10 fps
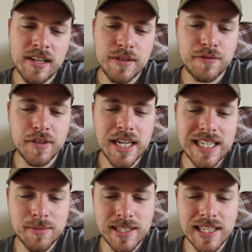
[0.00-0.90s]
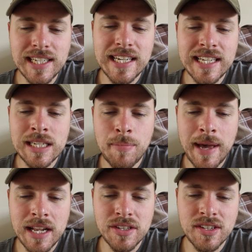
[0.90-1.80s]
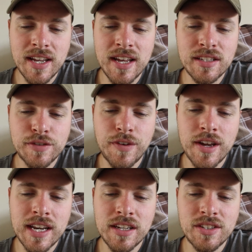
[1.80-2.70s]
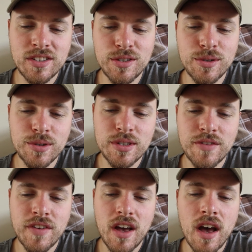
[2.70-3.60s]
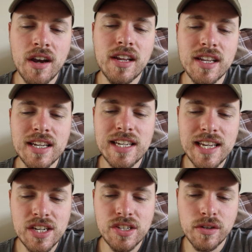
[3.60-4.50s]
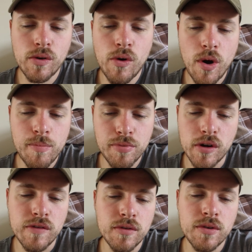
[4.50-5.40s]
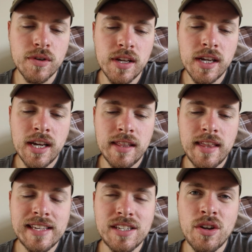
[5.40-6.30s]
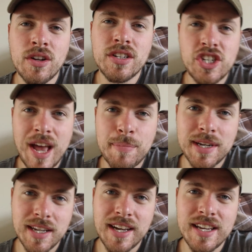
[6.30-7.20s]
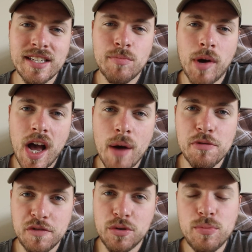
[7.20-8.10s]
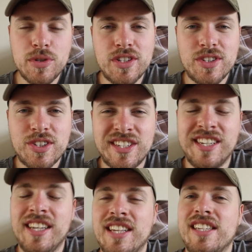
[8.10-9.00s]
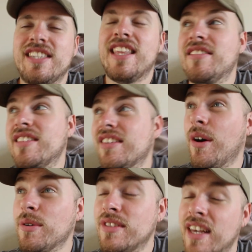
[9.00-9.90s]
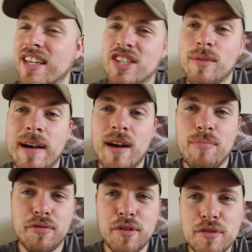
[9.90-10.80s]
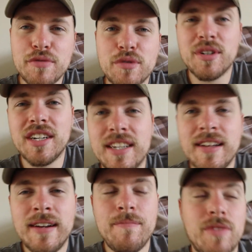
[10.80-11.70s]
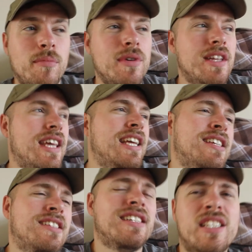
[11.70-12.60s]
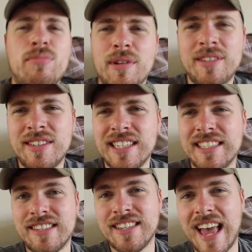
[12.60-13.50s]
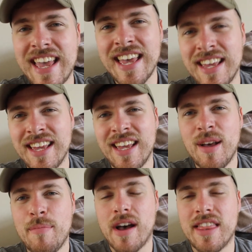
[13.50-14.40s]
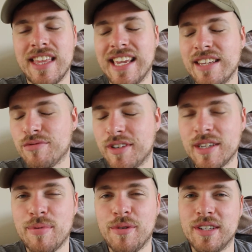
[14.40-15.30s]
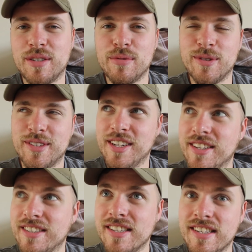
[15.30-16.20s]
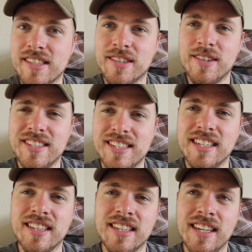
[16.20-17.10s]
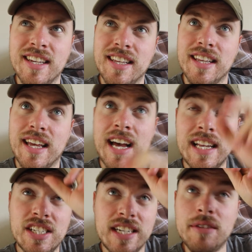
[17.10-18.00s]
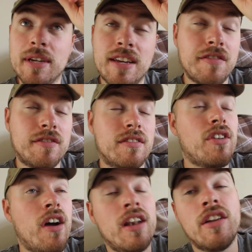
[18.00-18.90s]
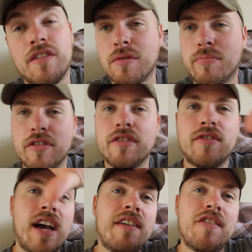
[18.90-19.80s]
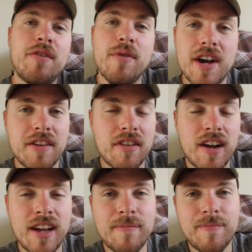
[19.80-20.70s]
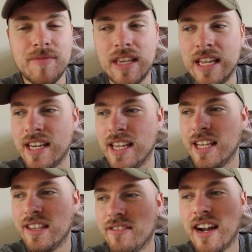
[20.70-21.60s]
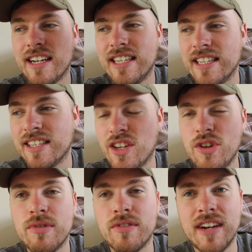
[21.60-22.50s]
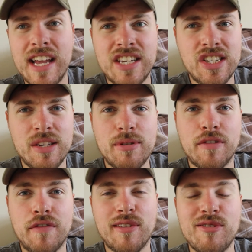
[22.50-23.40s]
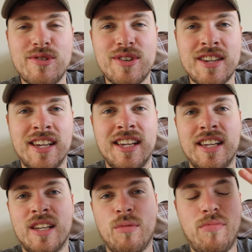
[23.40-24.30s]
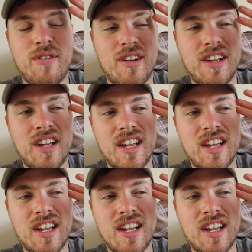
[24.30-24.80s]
freedom to lead depends on us finding a source of unconditional approval that is not jeopardized by our performance. So there's this whole section about approval, and I mean, he doesn't explicitly say it, but I think he's really pointing towards, you know, since he's a Christian, actually we can try and look for approval everywhere, right? And the reality is human relationships are flawed, but